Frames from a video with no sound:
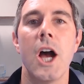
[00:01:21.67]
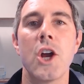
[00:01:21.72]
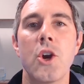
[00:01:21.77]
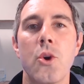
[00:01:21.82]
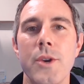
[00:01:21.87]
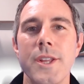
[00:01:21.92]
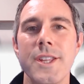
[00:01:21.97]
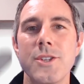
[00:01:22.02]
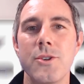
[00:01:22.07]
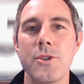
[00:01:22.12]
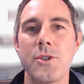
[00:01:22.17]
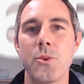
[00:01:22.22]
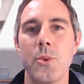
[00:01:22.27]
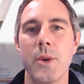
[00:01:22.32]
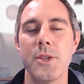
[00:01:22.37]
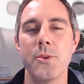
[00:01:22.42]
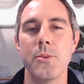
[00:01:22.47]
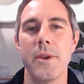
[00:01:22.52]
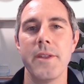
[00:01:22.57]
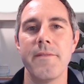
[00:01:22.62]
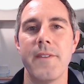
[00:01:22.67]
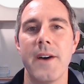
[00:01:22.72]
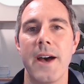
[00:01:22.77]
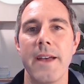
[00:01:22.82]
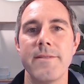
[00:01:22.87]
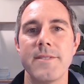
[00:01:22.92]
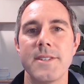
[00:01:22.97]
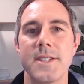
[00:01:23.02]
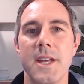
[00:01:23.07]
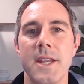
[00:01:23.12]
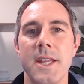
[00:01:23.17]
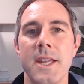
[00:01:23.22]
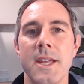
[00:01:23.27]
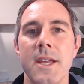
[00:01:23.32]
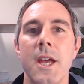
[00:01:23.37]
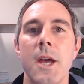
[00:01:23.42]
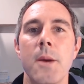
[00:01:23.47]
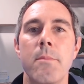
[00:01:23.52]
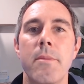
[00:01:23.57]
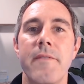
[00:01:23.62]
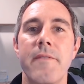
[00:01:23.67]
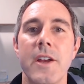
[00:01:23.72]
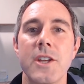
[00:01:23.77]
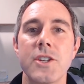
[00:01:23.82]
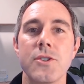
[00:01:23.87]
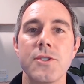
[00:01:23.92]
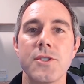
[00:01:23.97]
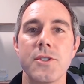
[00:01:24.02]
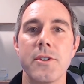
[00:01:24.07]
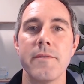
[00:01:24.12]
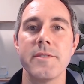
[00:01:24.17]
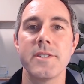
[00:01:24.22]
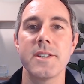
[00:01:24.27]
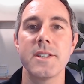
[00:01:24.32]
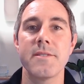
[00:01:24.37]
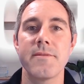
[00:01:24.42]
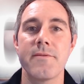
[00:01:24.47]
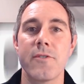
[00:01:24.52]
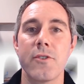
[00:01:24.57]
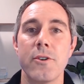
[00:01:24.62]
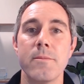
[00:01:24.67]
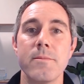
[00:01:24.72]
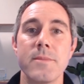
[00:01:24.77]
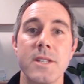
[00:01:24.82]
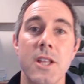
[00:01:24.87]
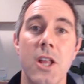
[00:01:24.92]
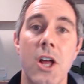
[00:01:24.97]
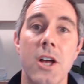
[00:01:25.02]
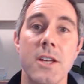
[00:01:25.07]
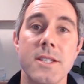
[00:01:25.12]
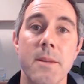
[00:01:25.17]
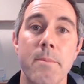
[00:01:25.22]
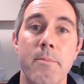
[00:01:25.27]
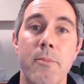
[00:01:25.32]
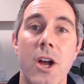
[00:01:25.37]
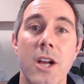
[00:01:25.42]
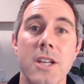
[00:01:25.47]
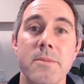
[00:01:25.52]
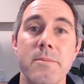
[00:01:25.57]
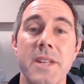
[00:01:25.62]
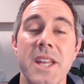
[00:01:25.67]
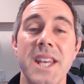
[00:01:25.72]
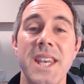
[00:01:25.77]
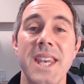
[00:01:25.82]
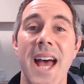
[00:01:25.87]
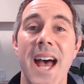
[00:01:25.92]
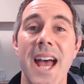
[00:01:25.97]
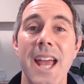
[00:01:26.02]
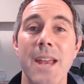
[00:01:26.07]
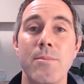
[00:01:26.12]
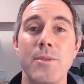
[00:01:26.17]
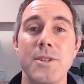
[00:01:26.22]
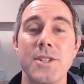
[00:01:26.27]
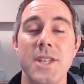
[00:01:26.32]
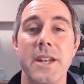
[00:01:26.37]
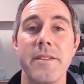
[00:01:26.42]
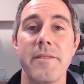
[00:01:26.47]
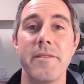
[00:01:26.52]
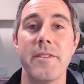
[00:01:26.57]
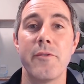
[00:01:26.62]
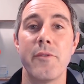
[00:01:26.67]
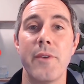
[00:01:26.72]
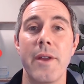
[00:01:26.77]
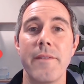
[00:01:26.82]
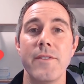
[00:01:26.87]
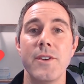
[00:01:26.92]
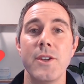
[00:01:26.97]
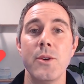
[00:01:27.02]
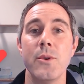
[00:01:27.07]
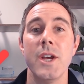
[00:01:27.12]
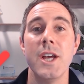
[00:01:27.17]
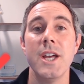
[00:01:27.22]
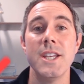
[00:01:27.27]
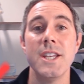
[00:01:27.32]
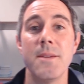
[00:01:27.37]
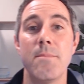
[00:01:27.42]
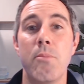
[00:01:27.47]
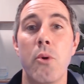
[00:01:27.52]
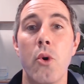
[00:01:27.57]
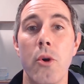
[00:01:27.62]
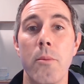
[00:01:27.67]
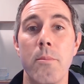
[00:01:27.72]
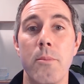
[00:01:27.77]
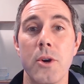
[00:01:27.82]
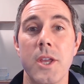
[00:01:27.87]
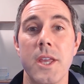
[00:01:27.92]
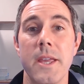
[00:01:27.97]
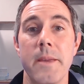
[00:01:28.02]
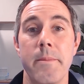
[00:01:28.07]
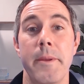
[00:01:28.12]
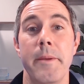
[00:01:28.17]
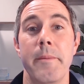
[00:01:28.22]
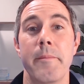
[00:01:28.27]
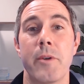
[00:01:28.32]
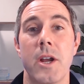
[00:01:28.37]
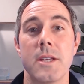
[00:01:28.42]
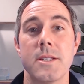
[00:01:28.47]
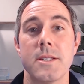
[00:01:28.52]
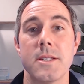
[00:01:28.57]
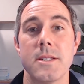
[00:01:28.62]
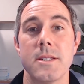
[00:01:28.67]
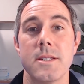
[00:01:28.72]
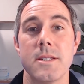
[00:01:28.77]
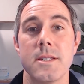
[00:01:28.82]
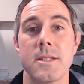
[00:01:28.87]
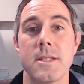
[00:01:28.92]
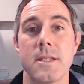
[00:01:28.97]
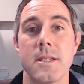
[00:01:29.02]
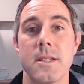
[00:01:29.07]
According to a 2025 study, professional services firms lost approximately 9% of their revenue to poor bookkeeping processes.